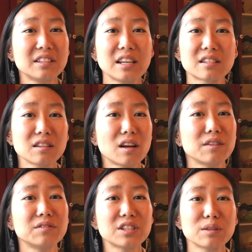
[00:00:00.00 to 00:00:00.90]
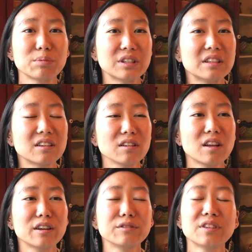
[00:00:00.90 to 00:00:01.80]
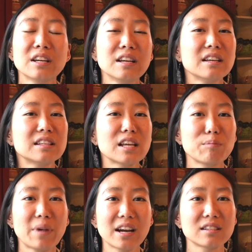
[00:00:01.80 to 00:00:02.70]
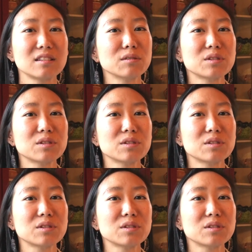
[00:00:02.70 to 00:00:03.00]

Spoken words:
It takes a lot of discipline. There are a lot of setbacks.